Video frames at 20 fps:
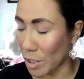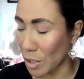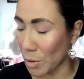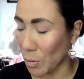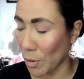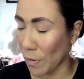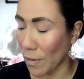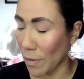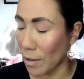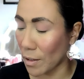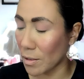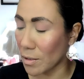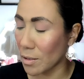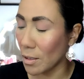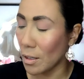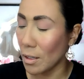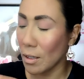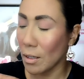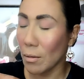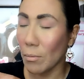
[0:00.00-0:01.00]
with this.
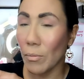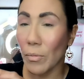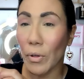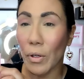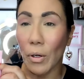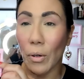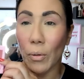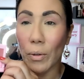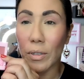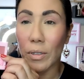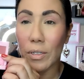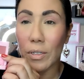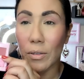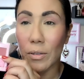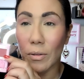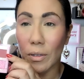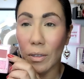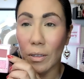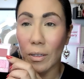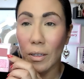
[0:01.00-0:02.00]
I'm going to go into
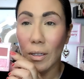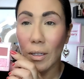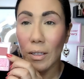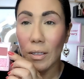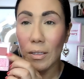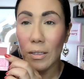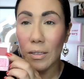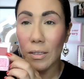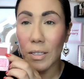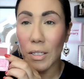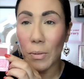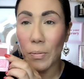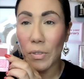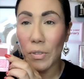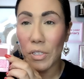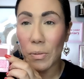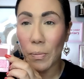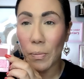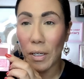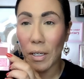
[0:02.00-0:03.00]
the deepest
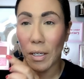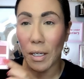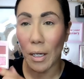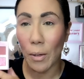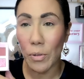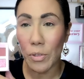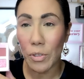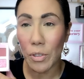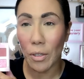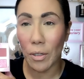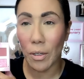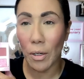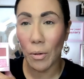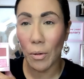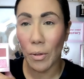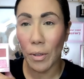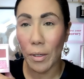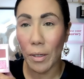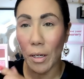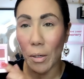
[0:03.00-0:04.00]
pink. I was going to go
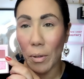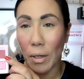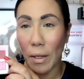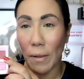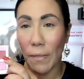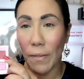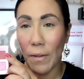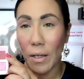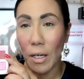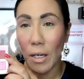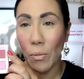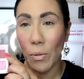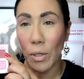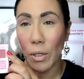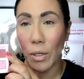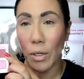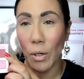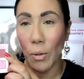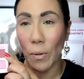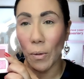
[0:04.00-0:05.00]
here, but I think I want to go
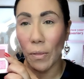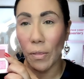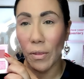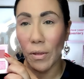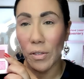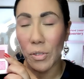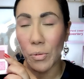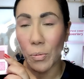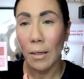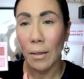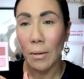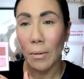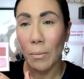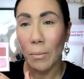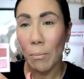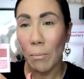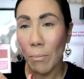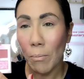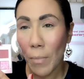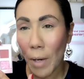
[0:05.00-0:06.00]
with this one.
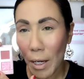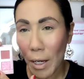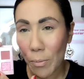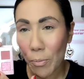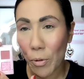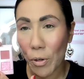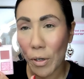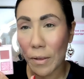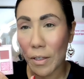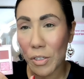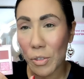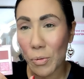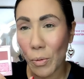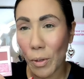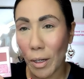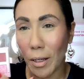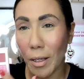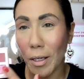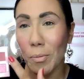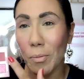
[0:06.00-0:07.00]
Might bring this one
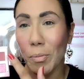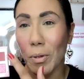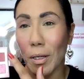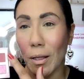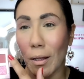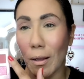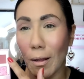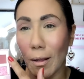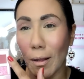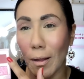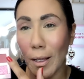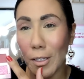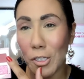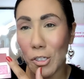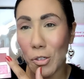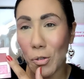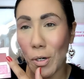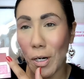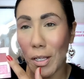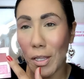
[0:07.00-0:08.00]
in, but let's
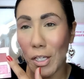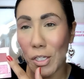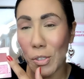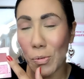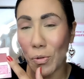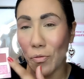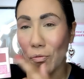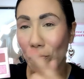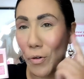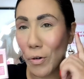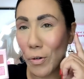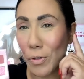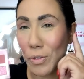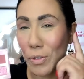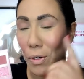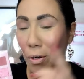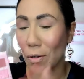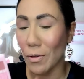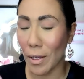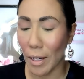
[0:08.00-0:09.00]
try this one first on
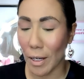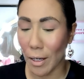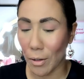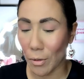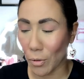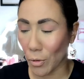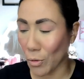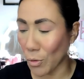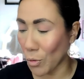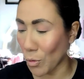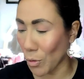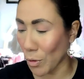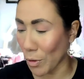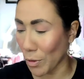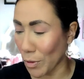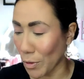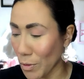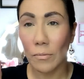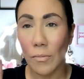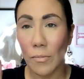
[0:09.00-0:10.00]
that outer
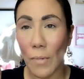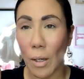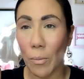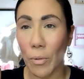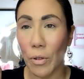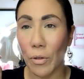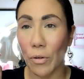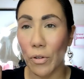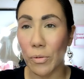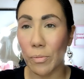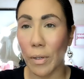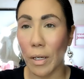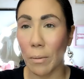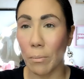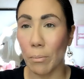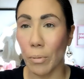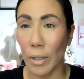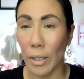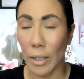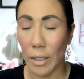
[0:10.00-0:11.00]
corner. I'm going to use my
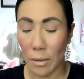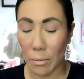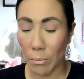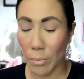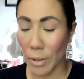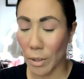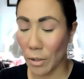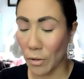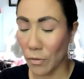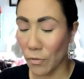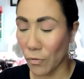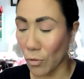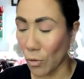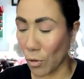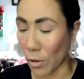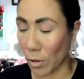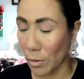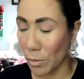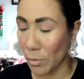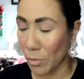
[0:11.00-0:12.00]
Blend Bunny 4
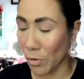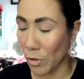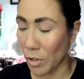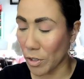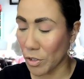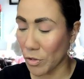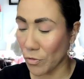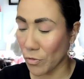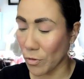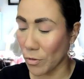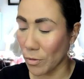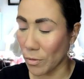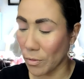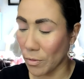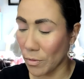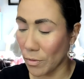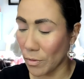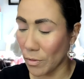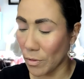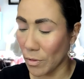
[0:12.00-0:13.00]
brush for
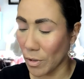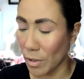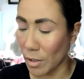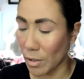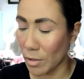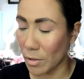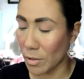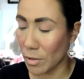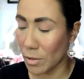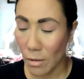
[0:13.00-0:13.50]
this.